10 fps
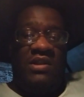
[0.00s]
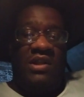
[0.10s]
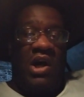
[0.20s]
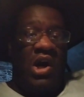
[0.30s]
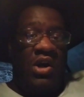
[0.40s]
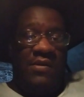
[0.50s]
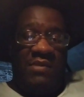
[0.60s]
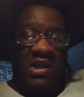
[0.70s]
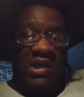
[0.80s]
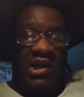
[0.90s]
the Iron
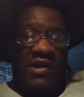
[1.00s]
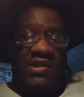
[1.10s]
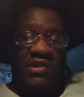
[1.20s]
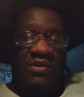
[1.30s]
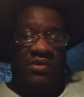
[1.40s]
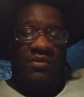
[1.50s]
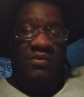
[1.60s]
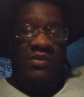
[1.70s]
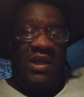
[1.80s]
Man cartoon